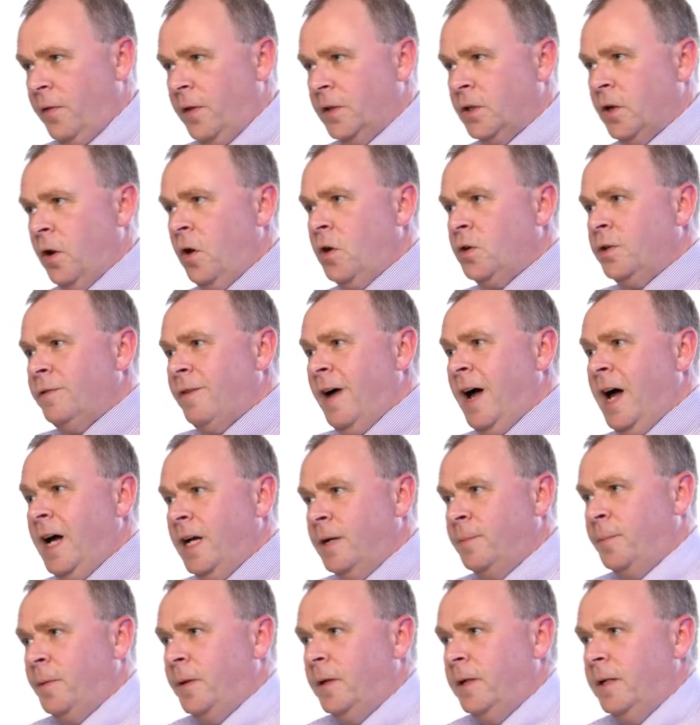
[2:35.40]
There's a lot of
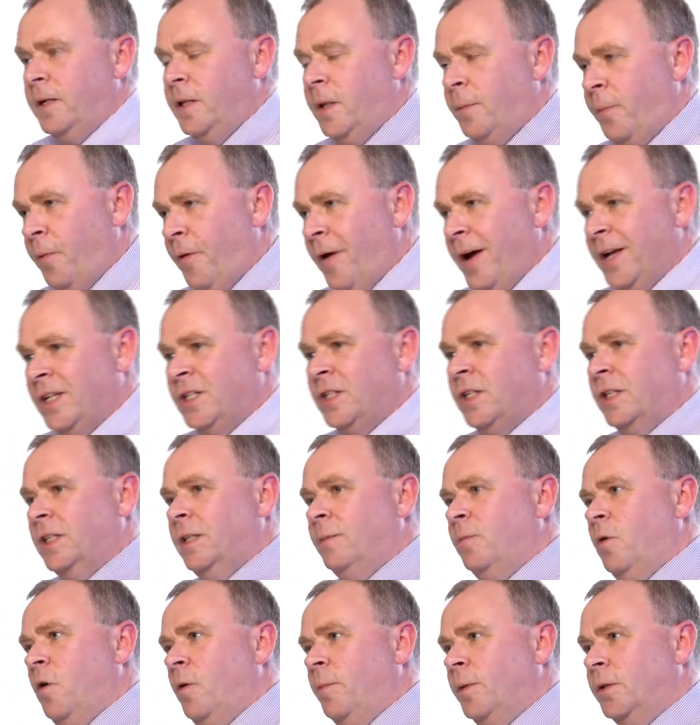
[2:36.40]
hype in the press at
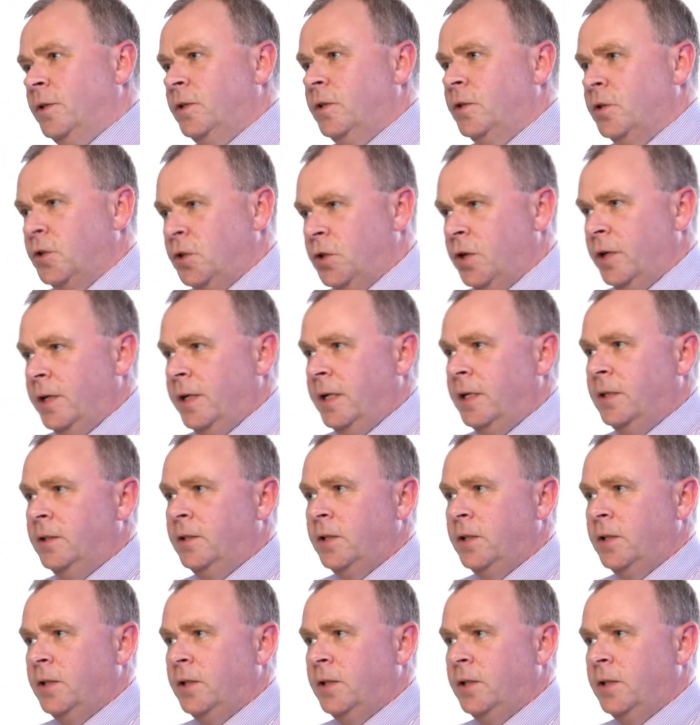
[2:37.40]
the moment concerning